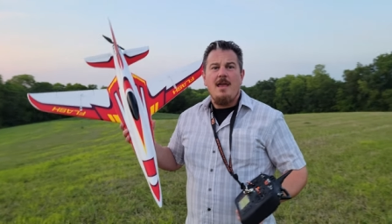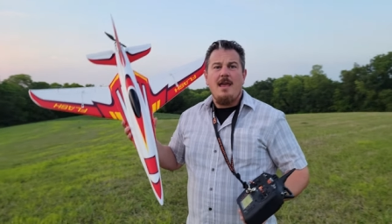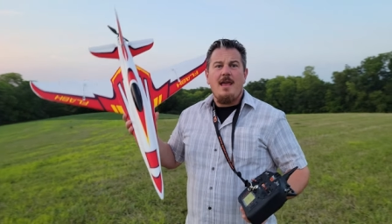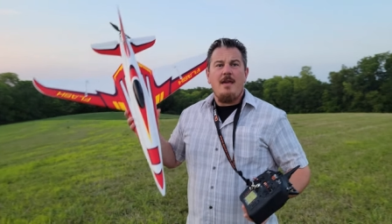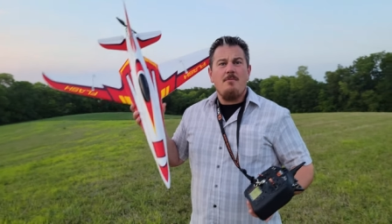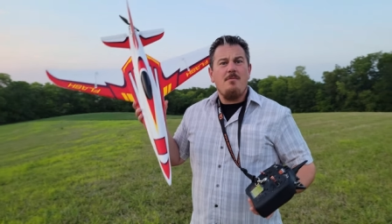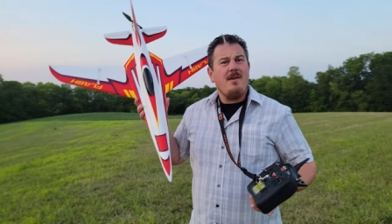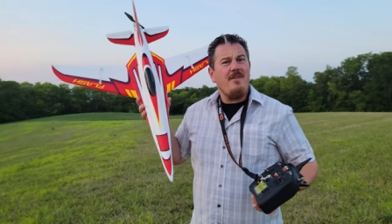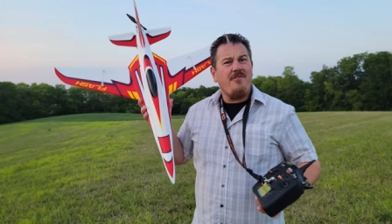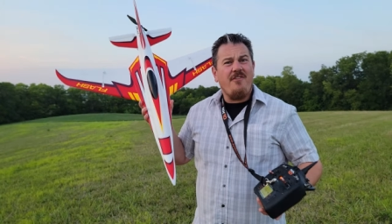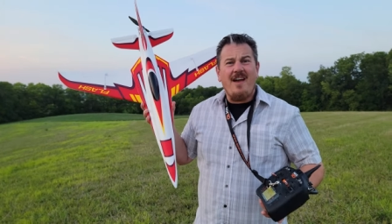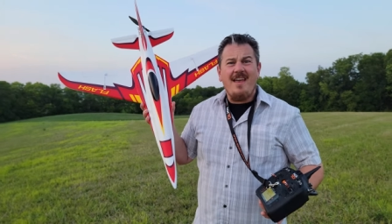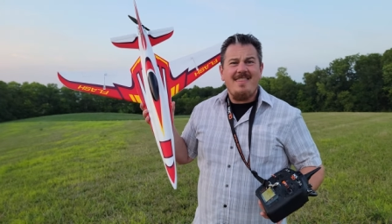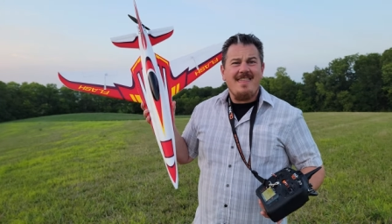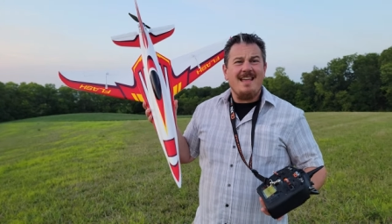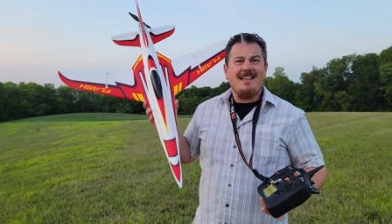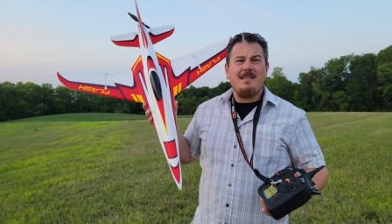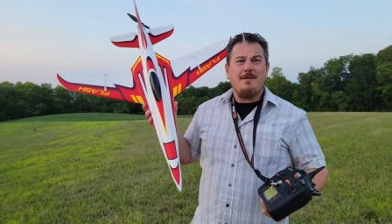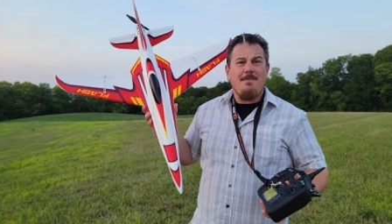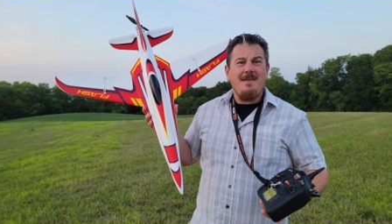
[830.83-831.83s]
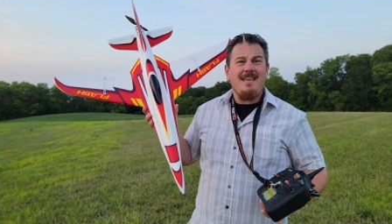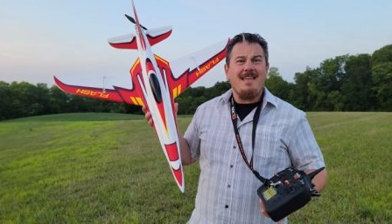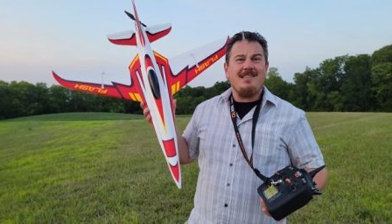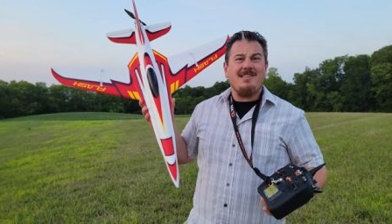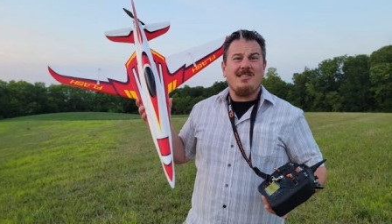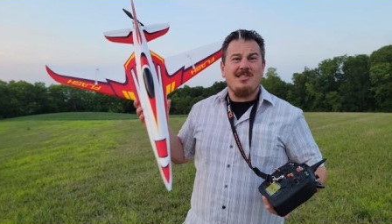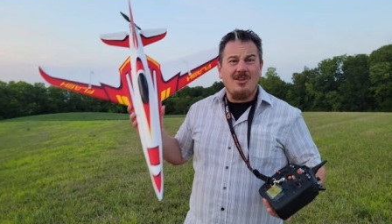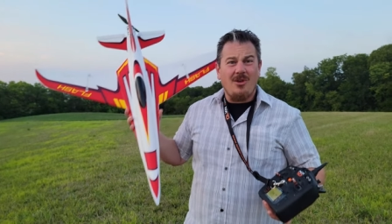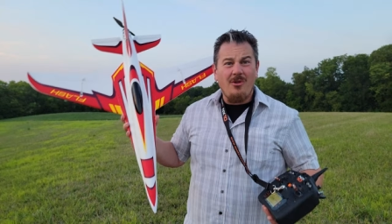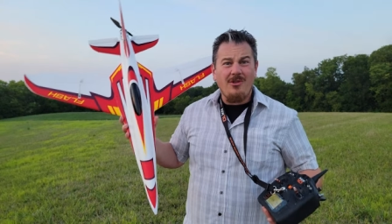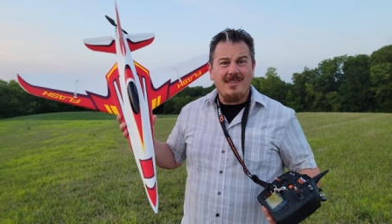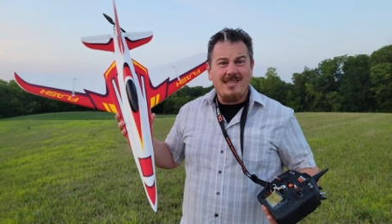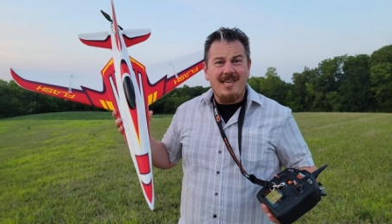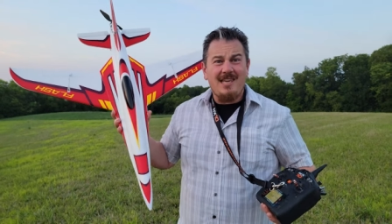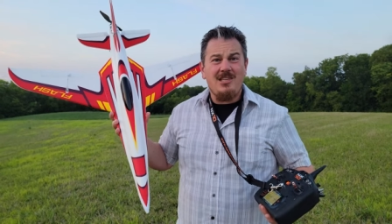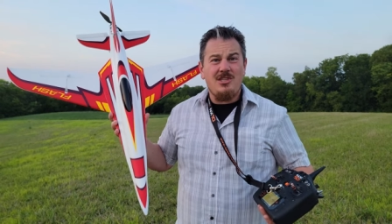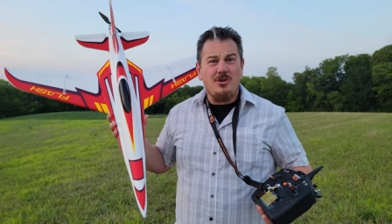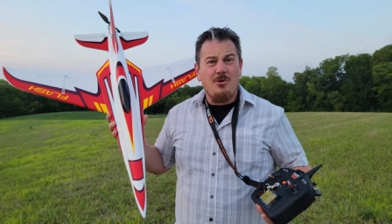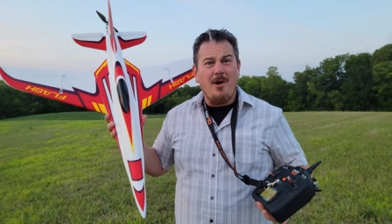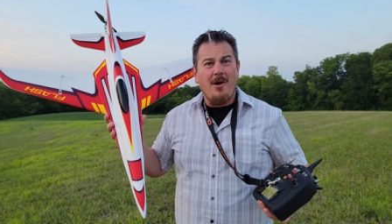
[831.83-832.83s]
And we find that to be
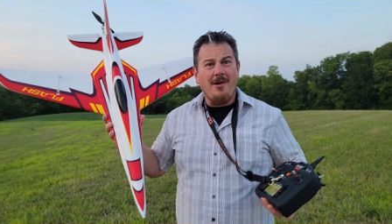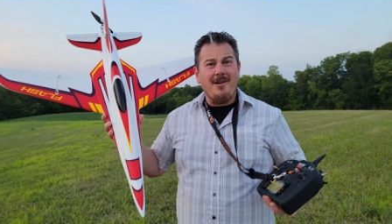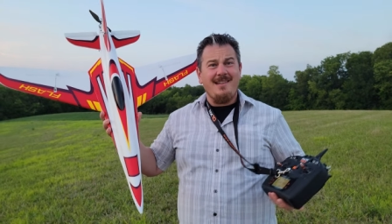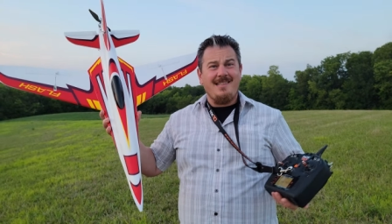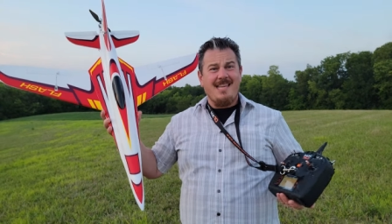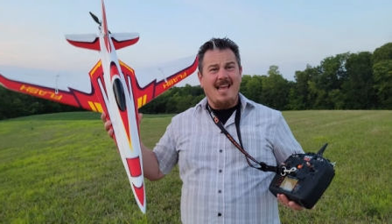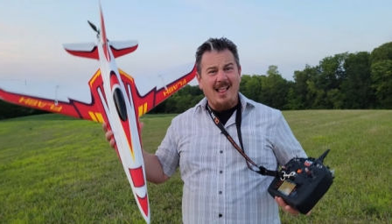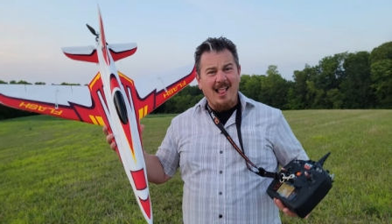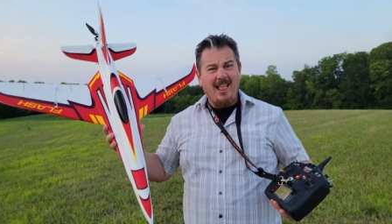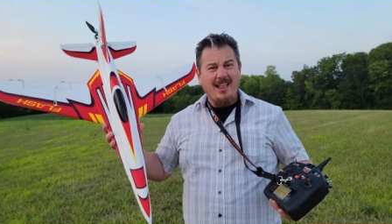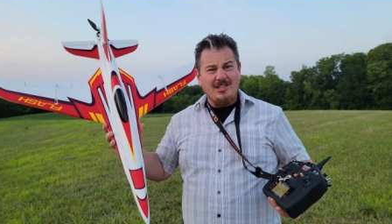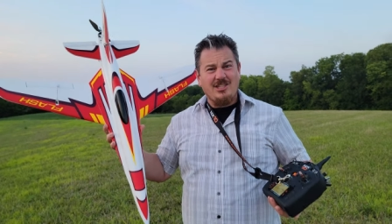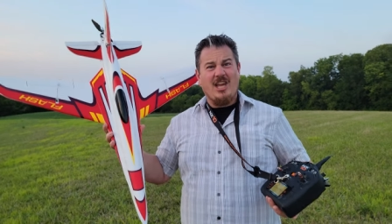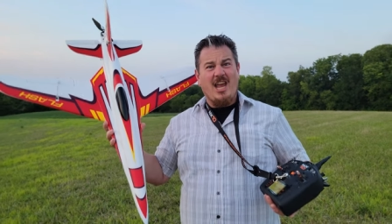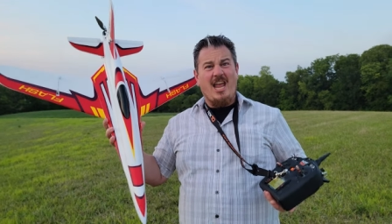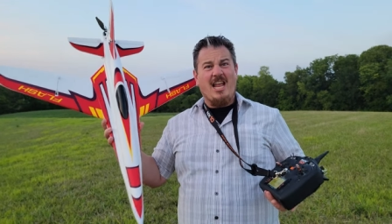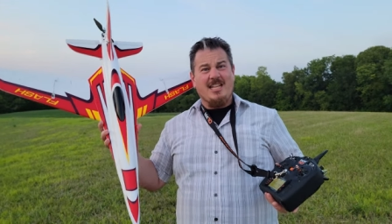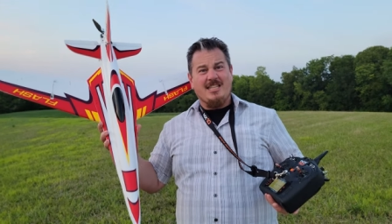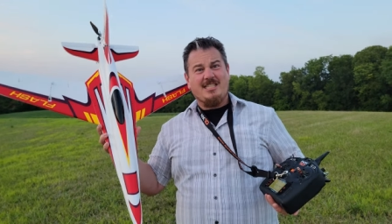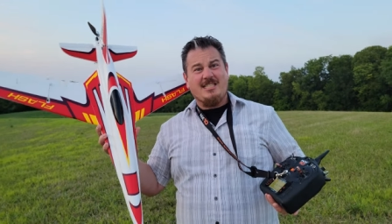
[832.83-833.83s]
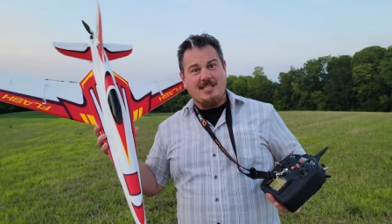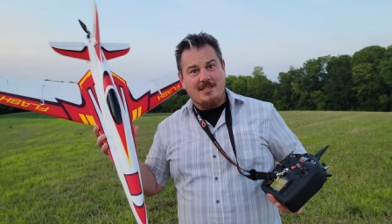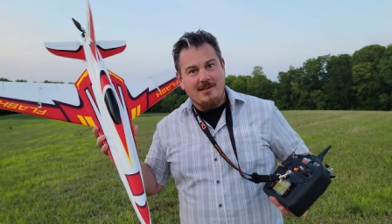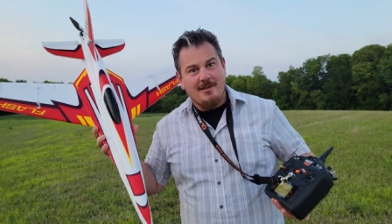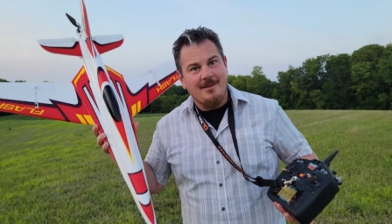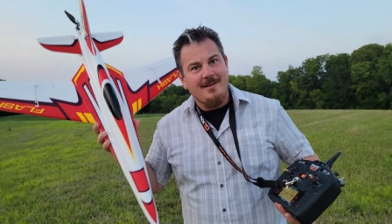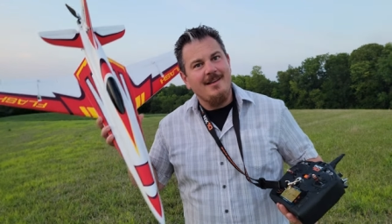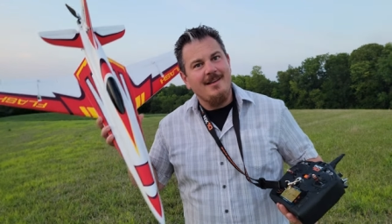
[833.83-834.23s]
insulting to our intelligence.